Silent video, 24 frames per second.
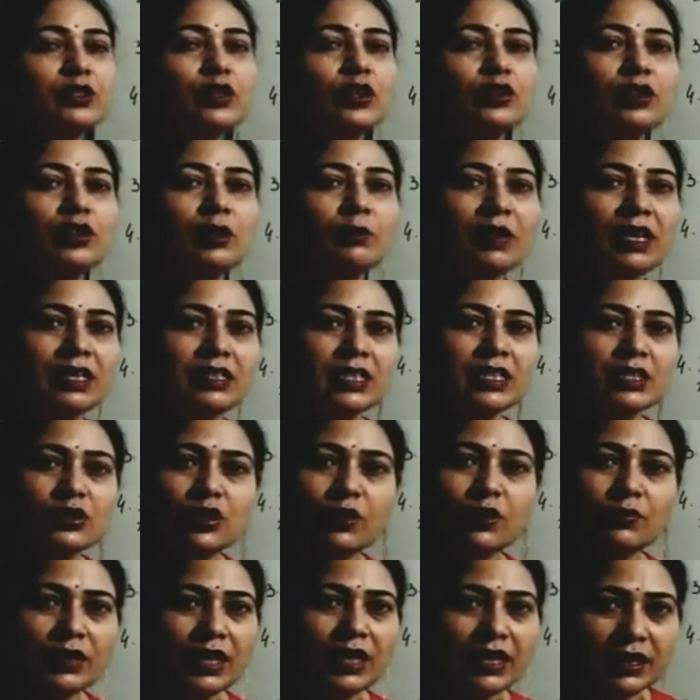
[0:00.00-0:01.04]
on the basis
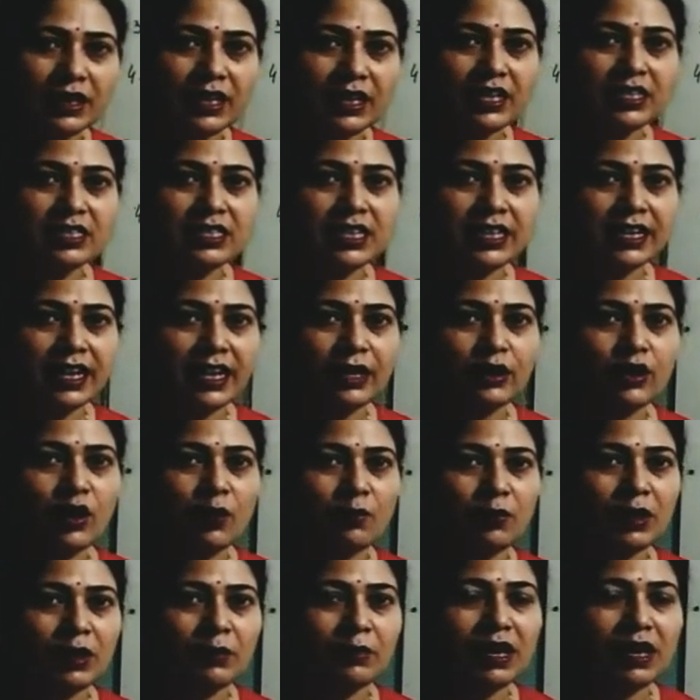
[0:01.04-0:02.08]
of the increasing
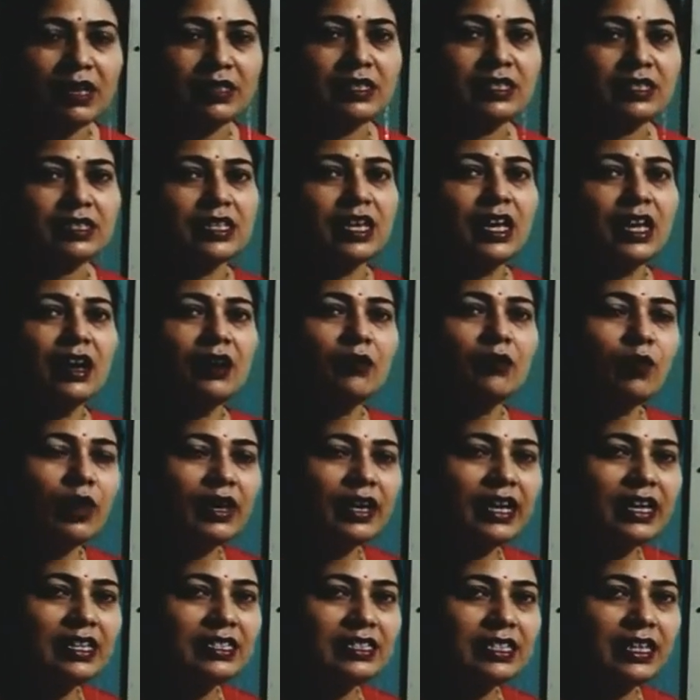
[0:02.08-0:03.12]
atomic masses. What
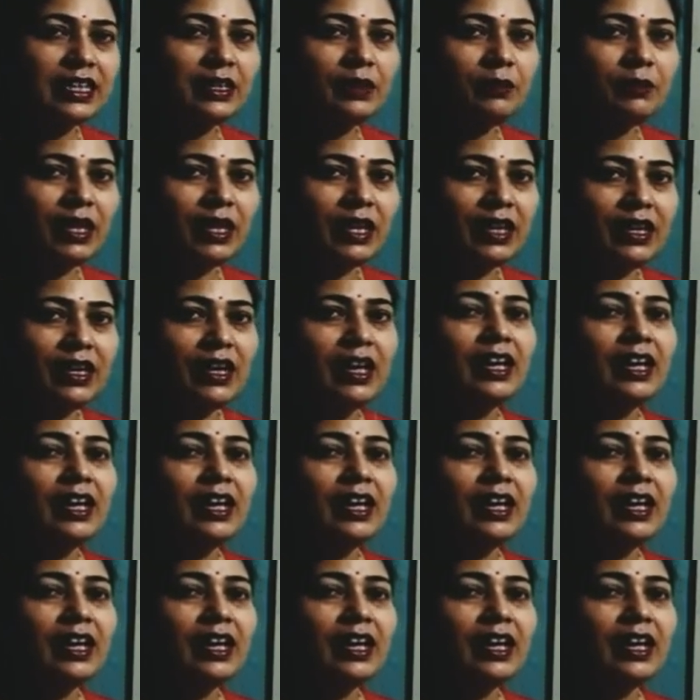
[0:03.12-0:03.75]
does it mean?